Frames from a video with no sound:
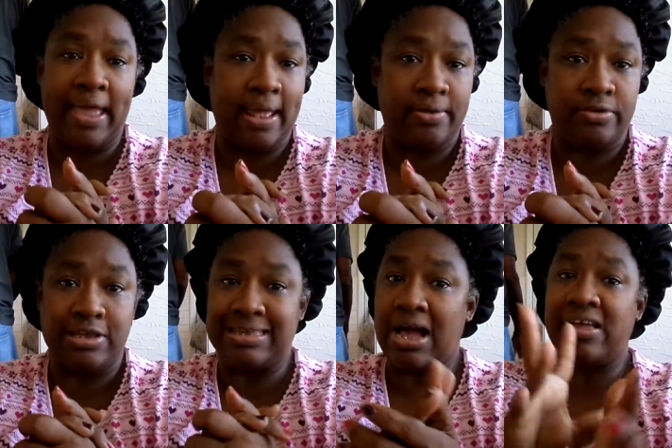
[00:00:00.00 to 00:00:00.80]
And
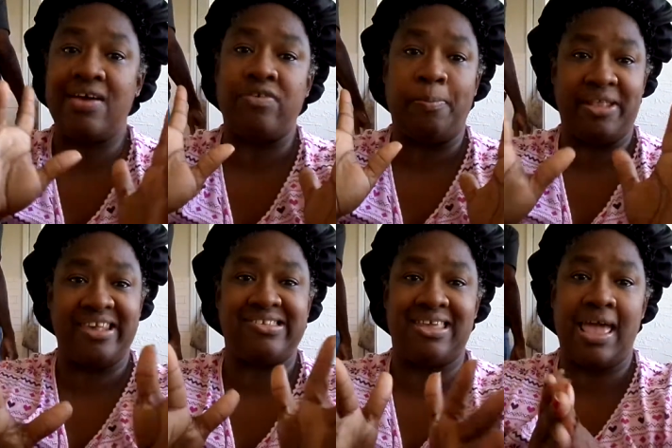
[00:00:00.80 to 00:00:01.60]
y'all have a
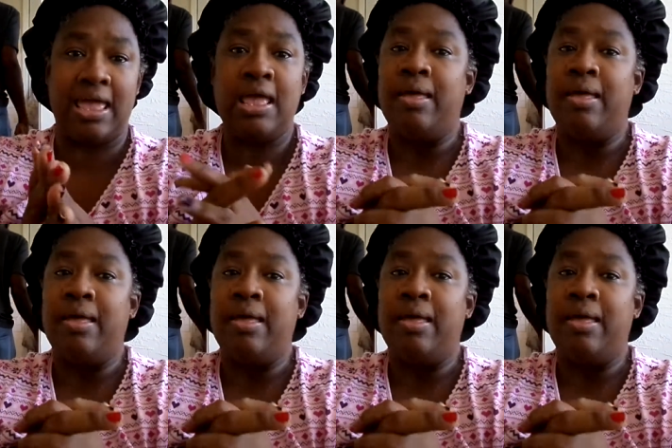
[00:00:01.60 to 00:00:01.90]
blessed day.